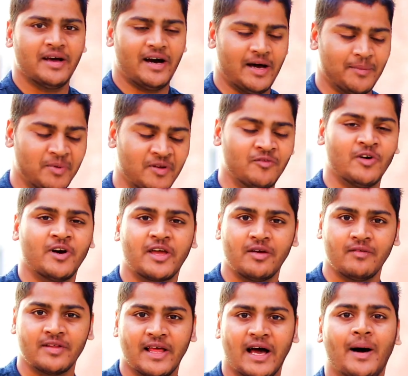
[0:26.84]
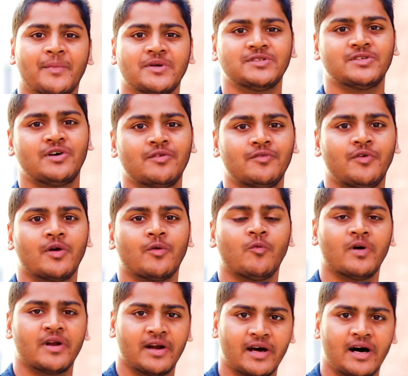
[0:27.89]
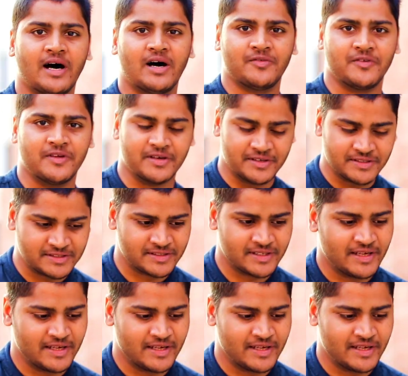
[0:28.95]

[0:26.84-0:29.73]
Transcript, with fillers: I've been working with Amazon for 1.5 years